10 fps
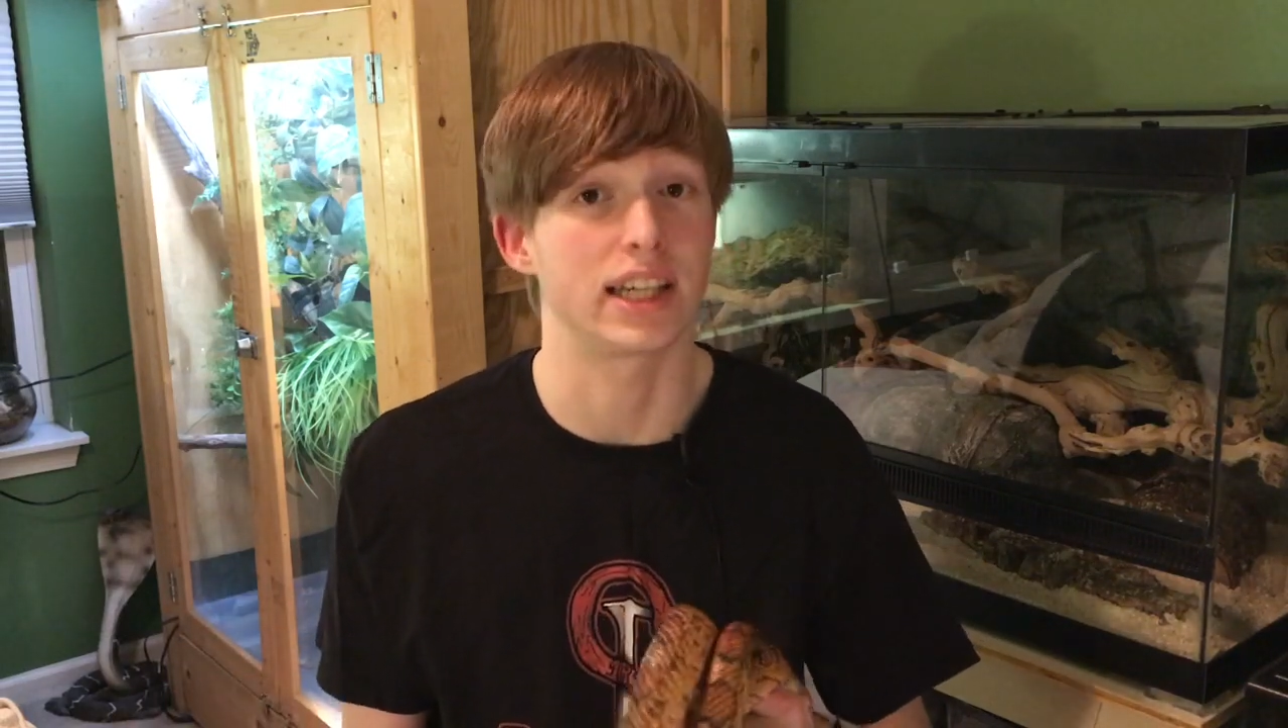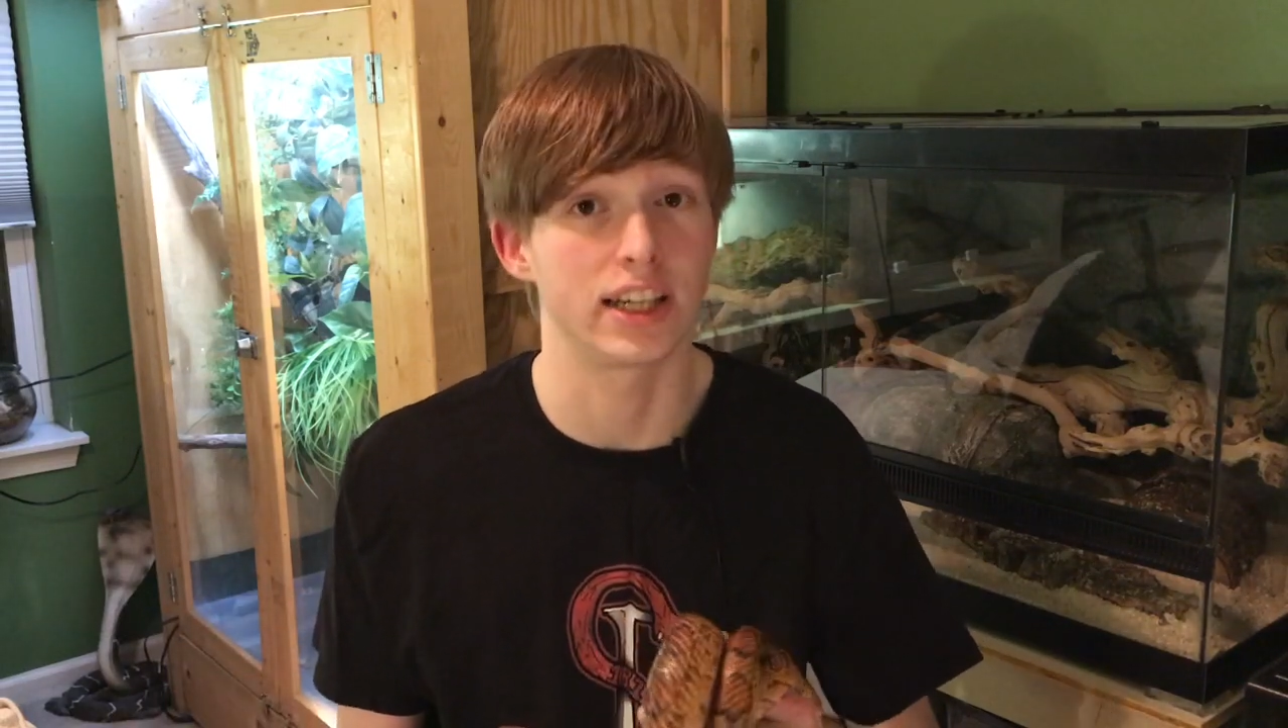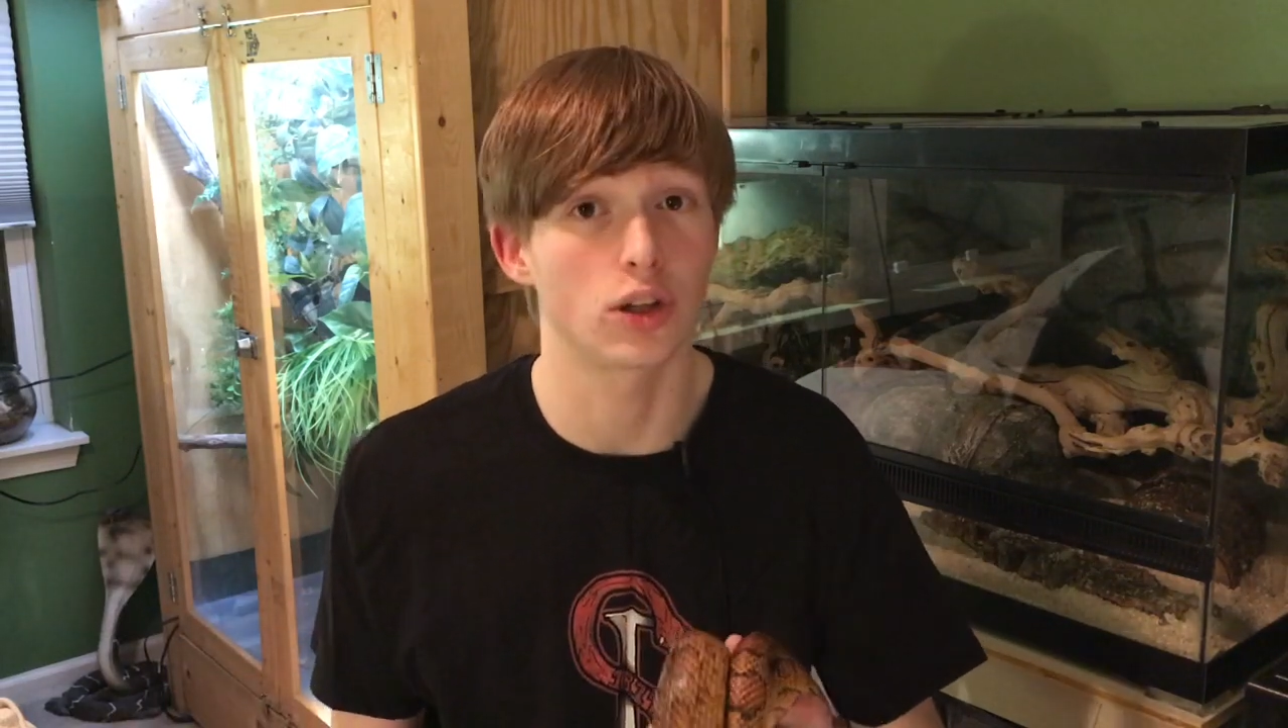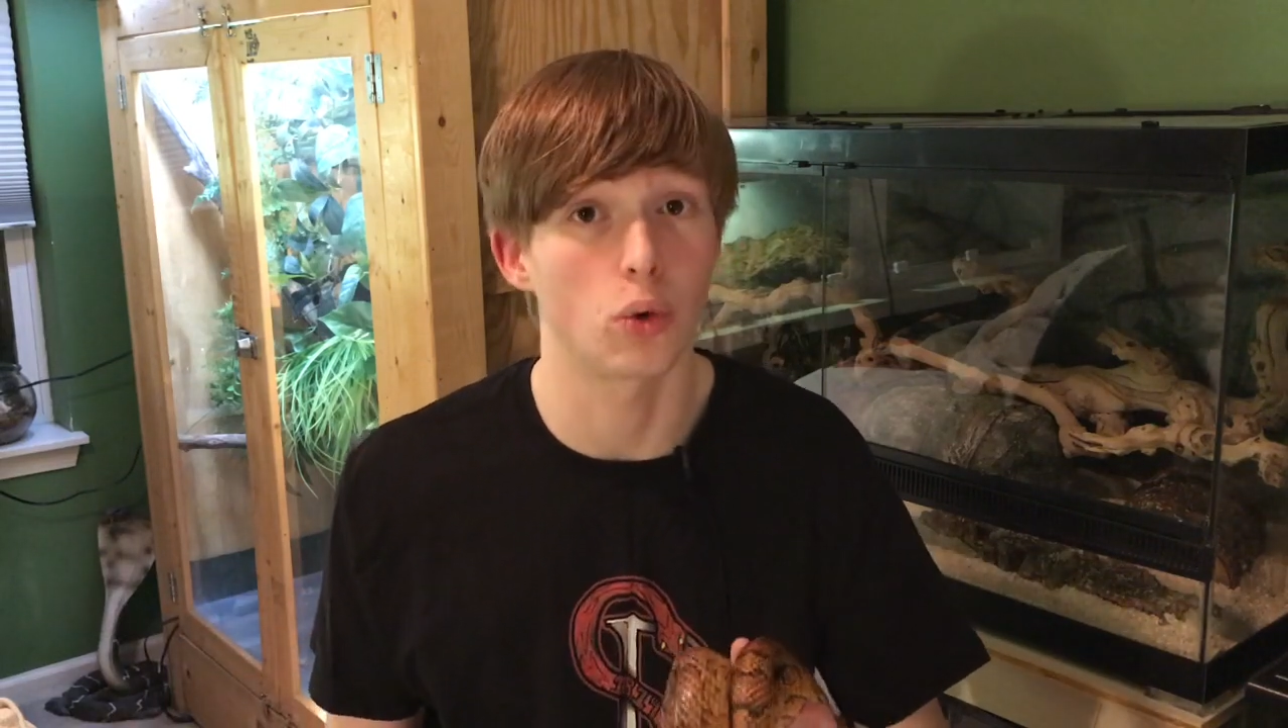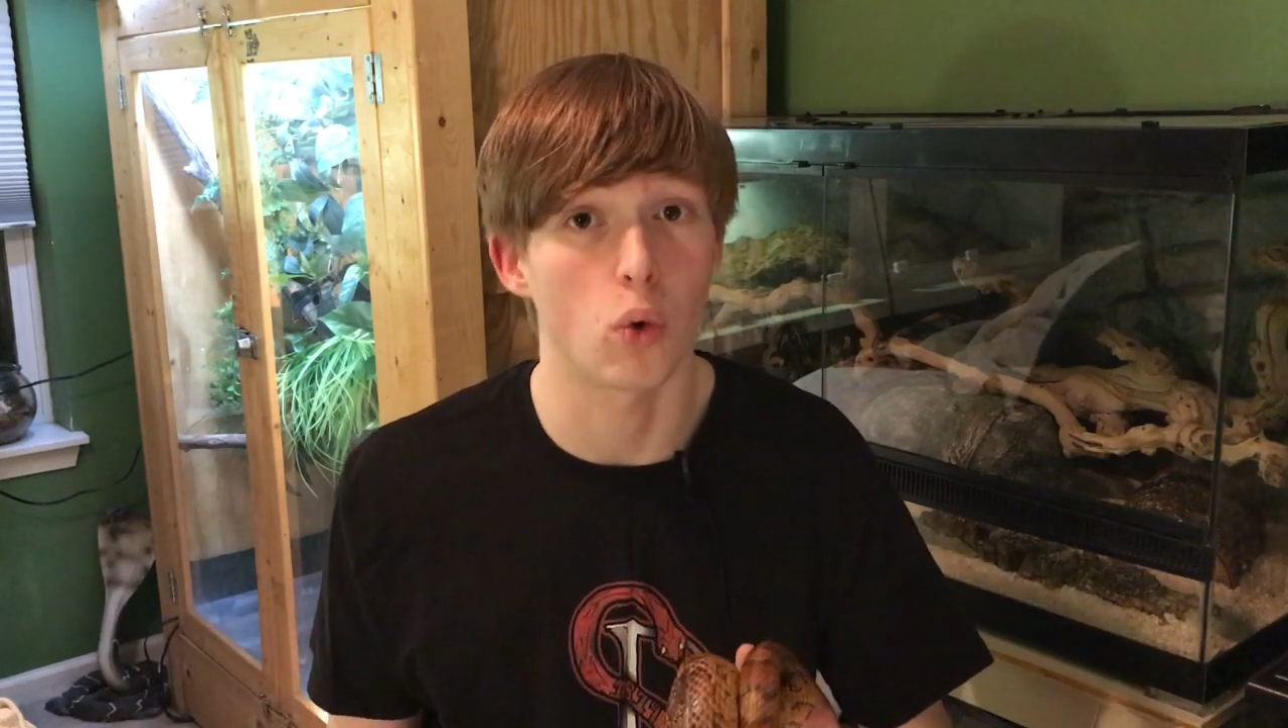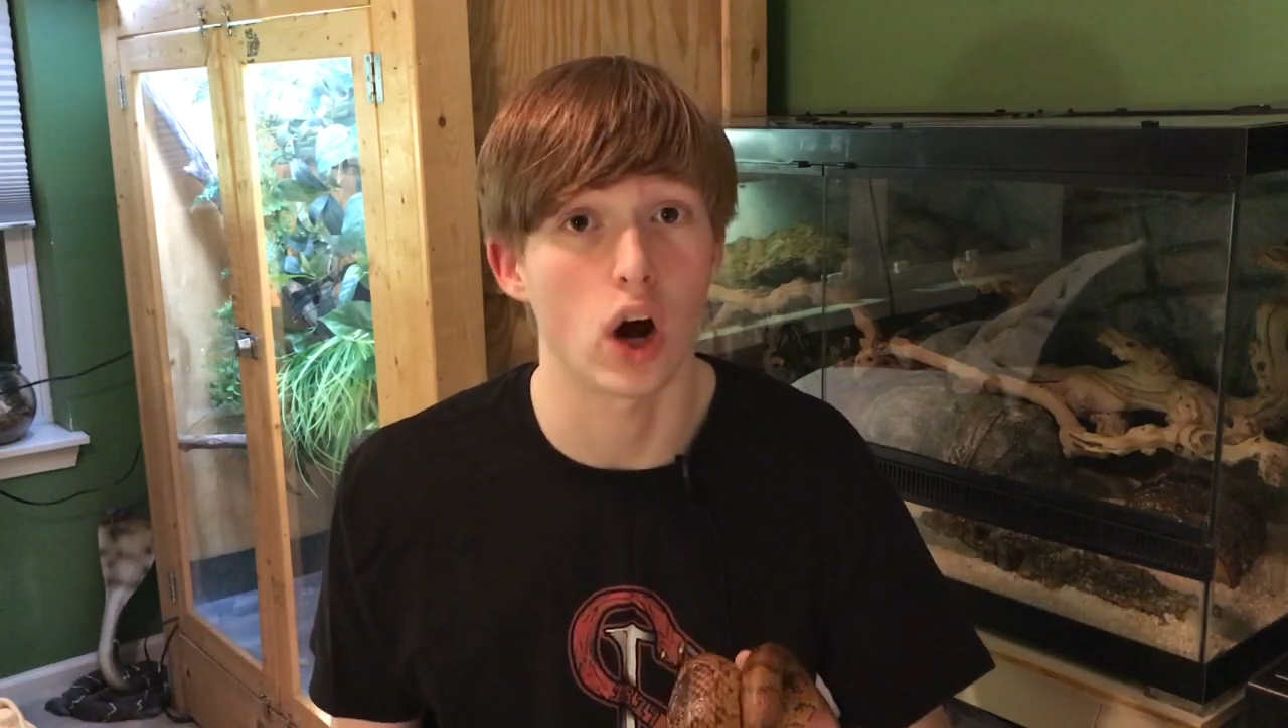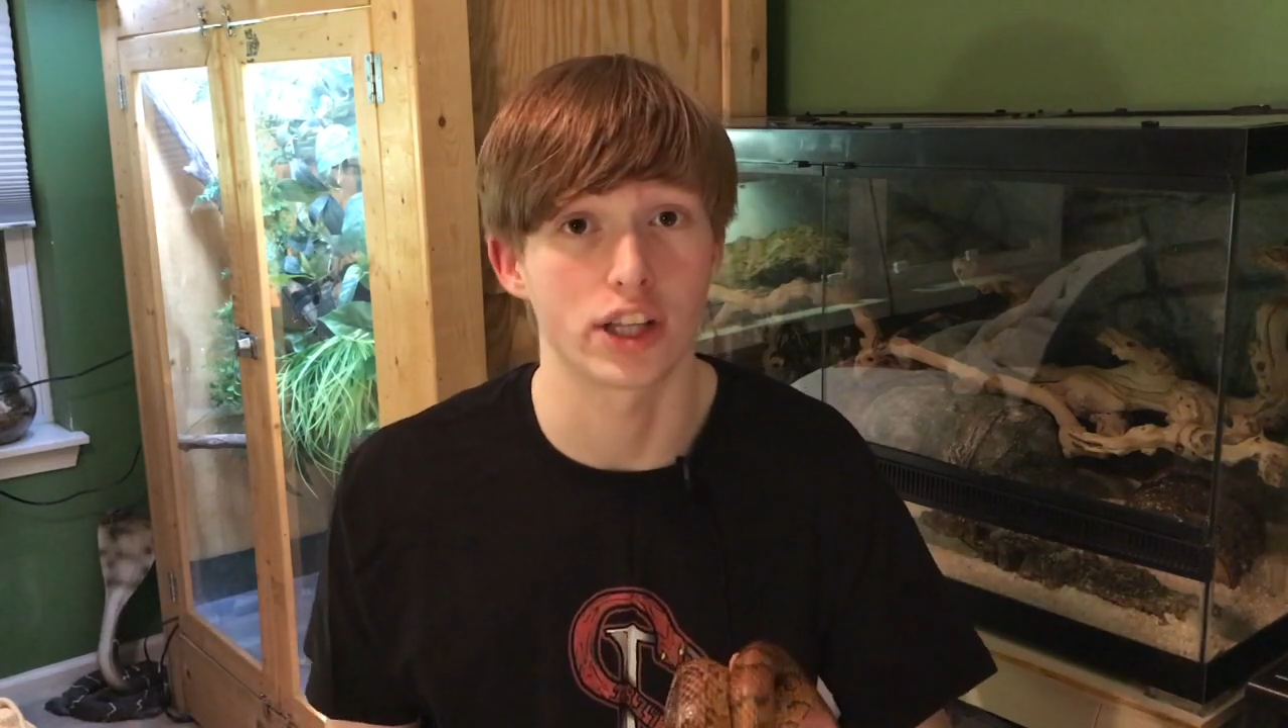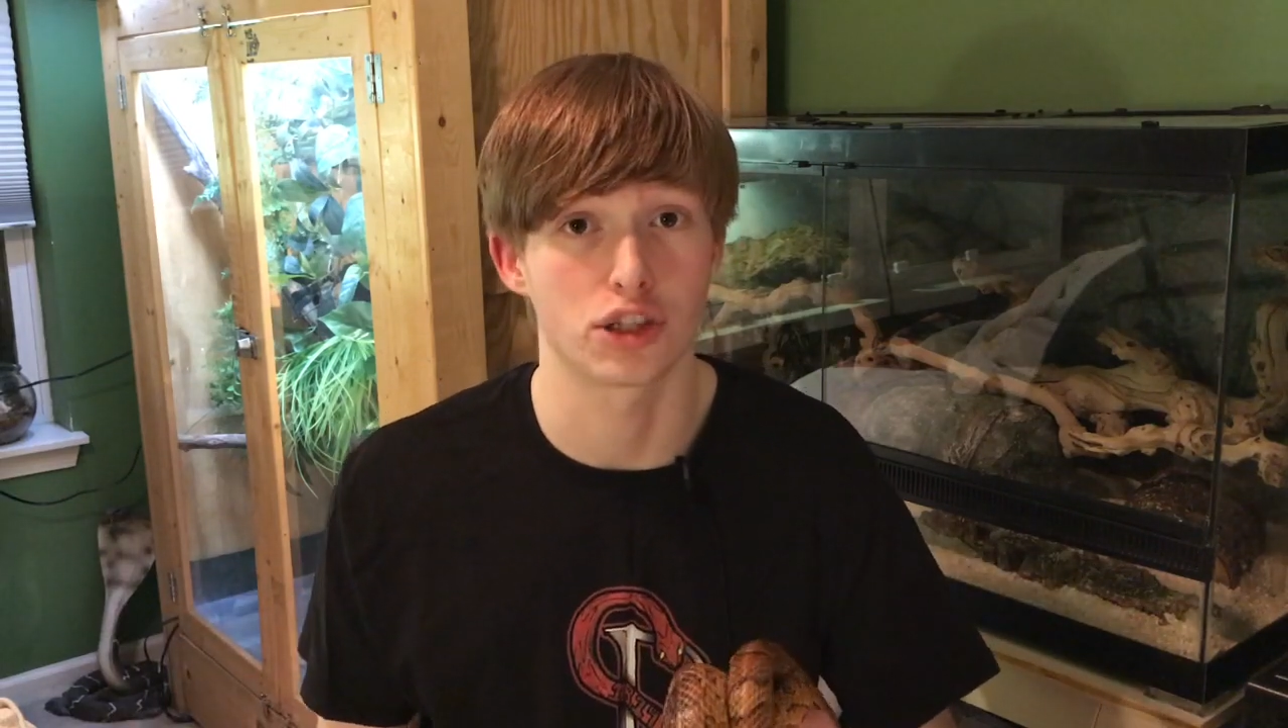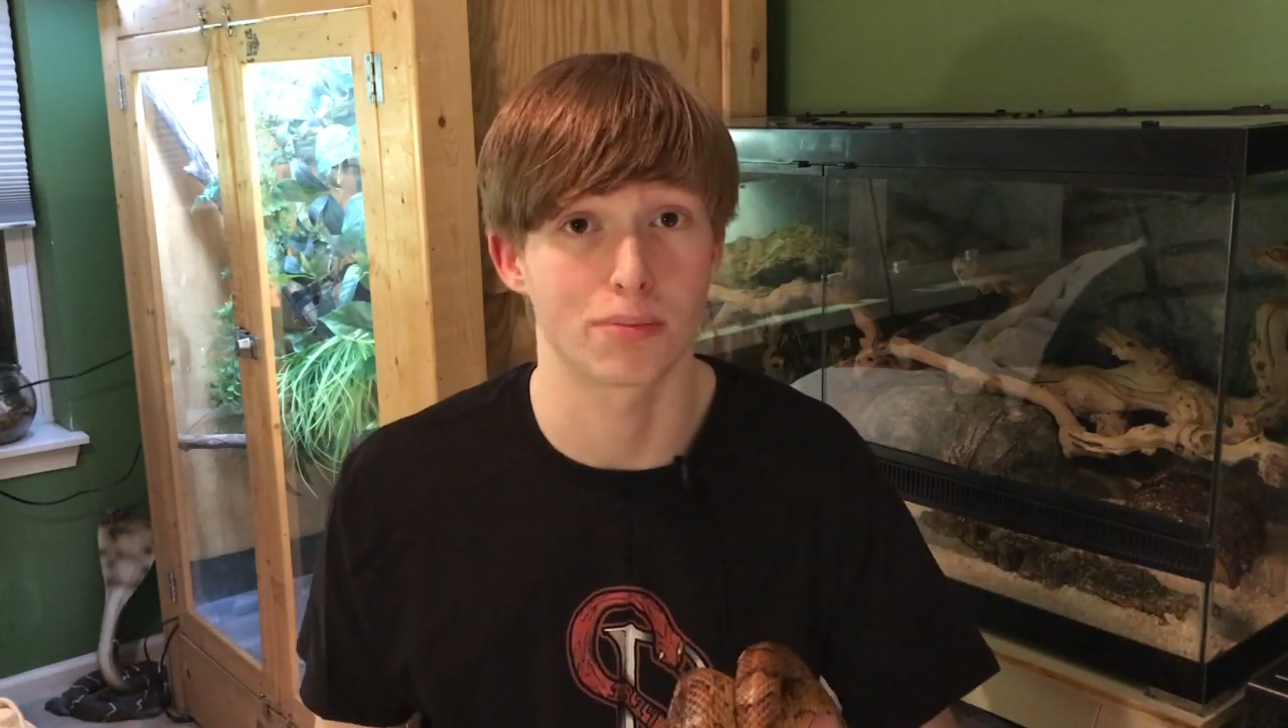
kilowatts